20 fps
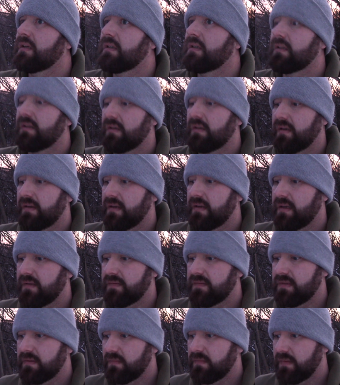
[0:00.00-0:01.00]
You know, I think I've
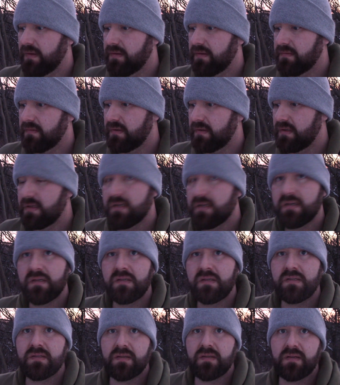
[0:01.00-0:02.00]
done, what, 3?
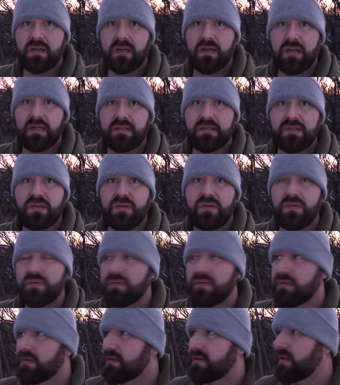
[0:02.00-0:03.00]
So I think I got 2
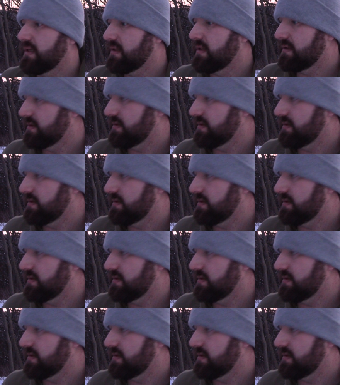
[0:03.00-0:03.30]
in the tent